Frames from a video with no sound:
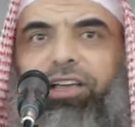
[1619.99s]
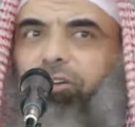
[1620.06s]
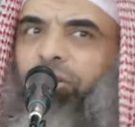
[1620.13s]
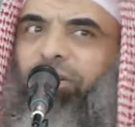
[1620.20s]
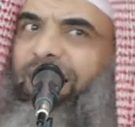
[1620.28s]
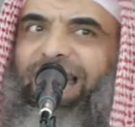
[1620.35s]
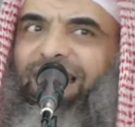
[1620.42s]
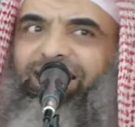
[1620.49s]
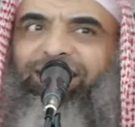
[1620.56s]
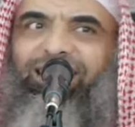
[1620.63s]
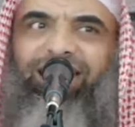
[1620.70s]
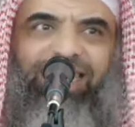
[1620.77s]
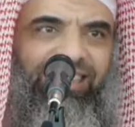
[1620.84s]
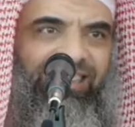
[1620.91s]
couldn't
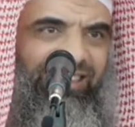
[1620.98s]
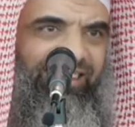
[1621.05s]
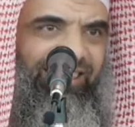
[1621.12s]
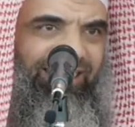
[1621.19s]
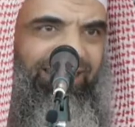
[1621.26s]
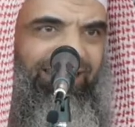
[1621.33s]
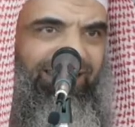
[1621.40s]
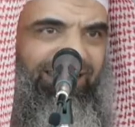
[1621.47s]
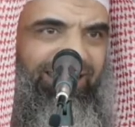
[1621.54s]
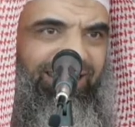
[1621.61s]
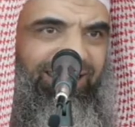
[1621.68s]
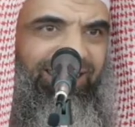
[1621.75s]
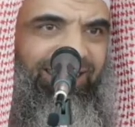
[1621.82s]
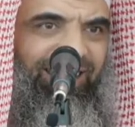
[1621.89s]
handle it.
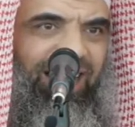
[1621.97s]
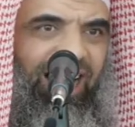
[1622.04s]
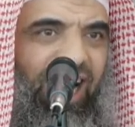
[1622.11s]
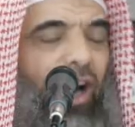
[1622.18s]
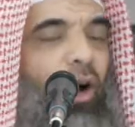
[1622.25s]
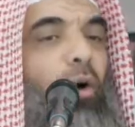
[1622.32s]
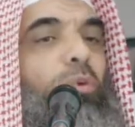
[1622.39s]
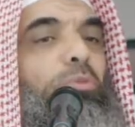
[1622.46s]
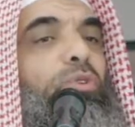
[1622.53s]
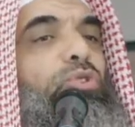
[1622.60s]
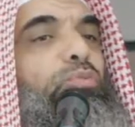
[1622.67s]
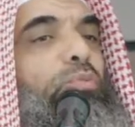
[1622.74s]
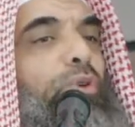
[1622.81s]
I almost